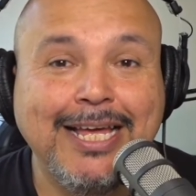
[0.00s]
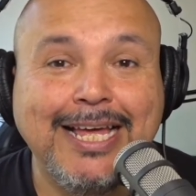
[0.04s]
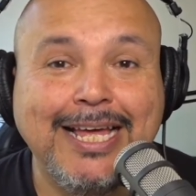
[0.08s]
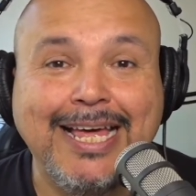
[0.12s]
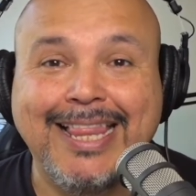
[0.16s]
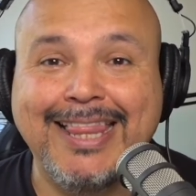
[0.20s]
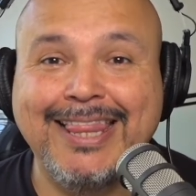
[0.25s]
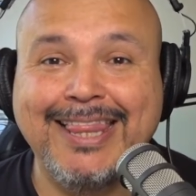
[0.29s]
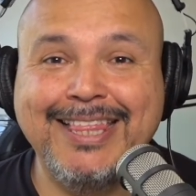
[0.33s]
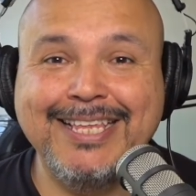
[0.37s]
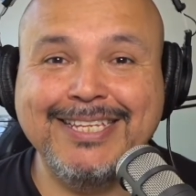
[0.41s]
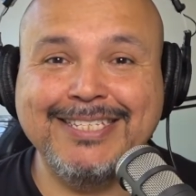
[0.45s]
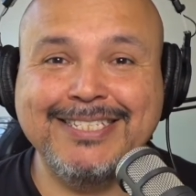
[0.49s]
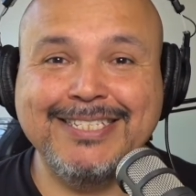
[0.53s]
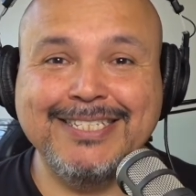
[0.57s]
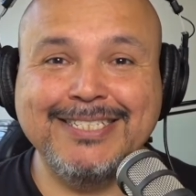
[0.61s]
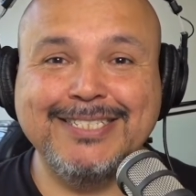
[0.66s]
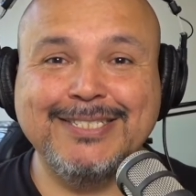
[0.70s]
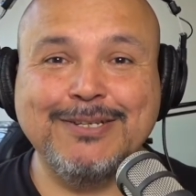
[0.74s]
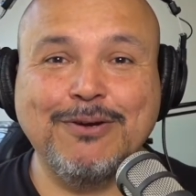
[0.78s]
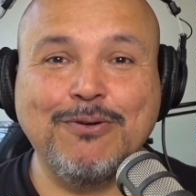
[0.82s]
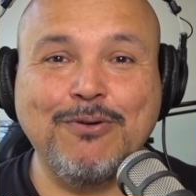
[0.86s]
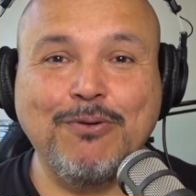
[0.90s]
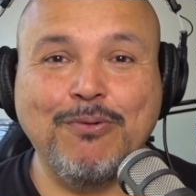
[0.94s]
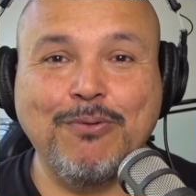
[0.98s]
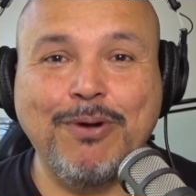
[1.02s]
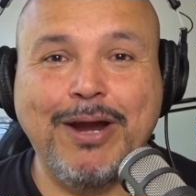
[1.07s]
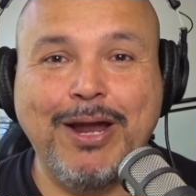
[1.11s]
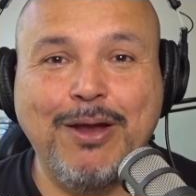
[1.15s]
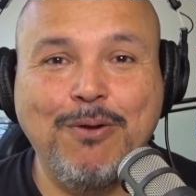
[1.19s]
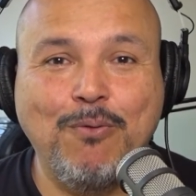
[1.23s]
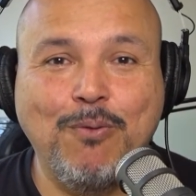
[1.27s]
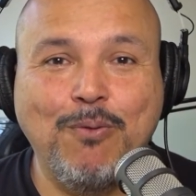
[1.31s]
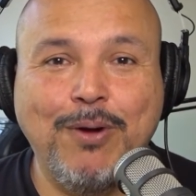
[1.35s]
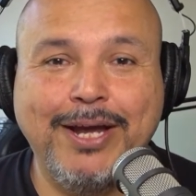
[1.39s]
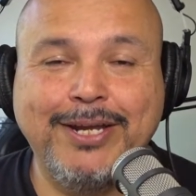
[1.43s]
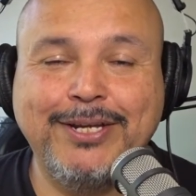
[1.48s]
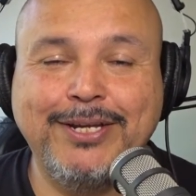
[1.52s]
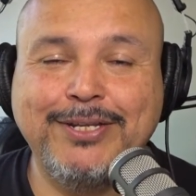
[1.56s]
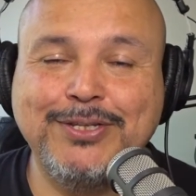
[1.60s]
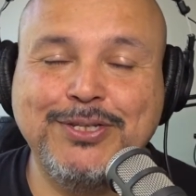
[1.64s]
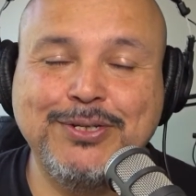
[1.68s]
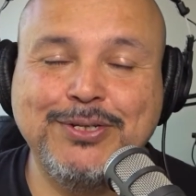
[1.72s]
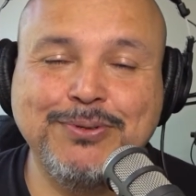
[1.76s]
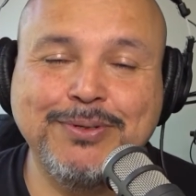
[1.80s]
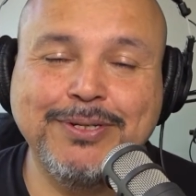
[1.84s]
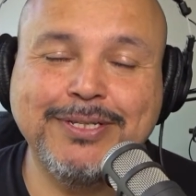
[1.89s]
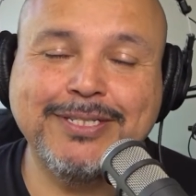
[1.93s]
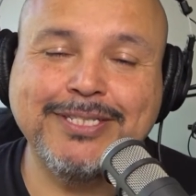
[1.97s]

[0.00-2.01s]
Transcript: this is a great way to do it.